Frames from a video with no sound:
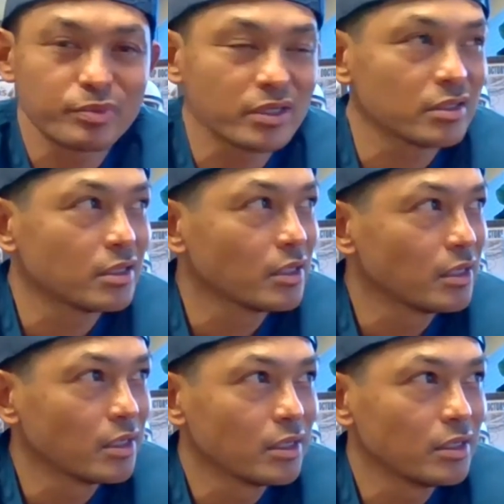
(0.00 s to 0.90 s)
But
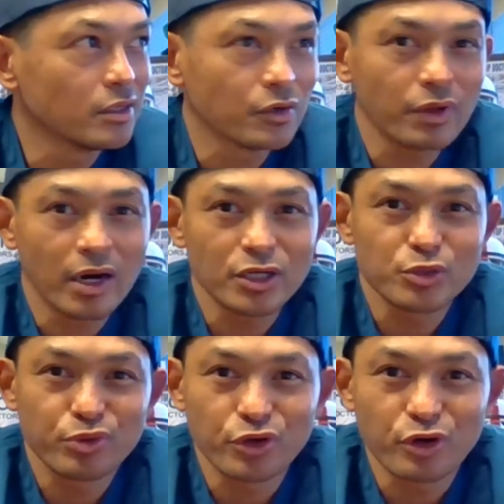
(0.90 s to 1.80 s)
you know, the
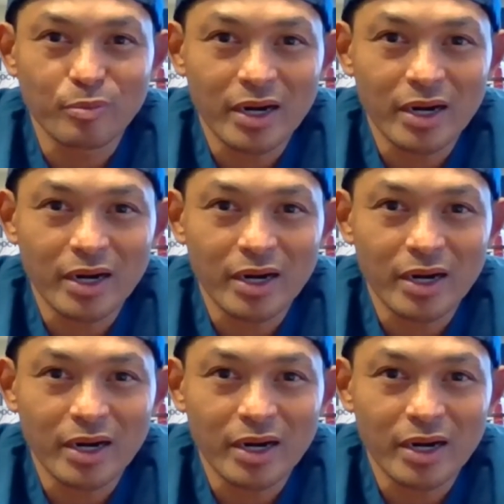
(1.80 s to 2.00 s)
entrepreneurial no.